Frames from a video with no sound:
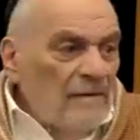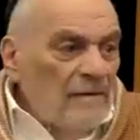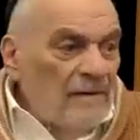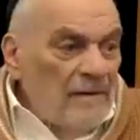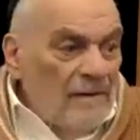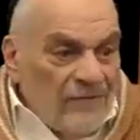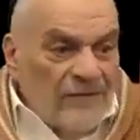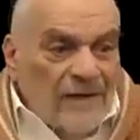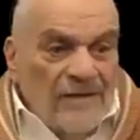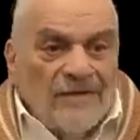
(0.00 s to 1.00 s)
At least
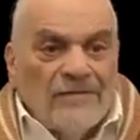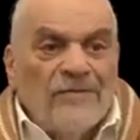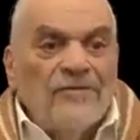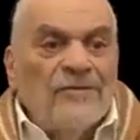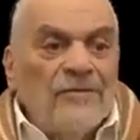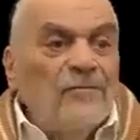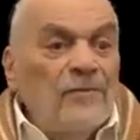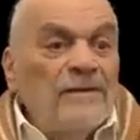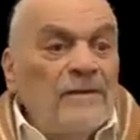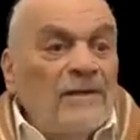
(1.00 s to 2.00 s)
tell us who's going to
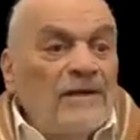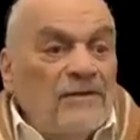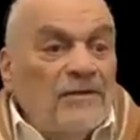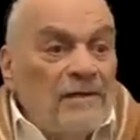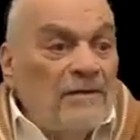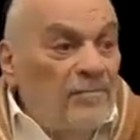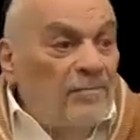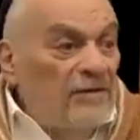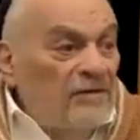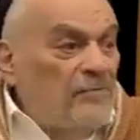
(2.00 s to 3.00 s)
win the Major League
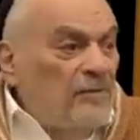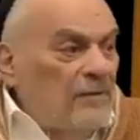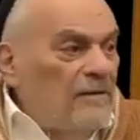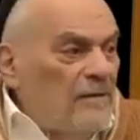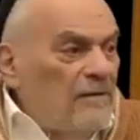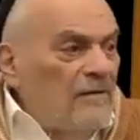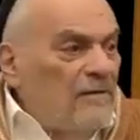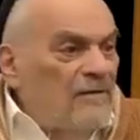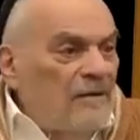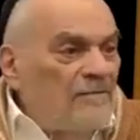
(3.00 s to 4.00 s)
Baseball.
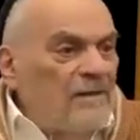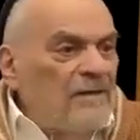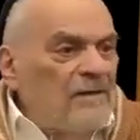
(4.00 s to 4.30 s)
Something.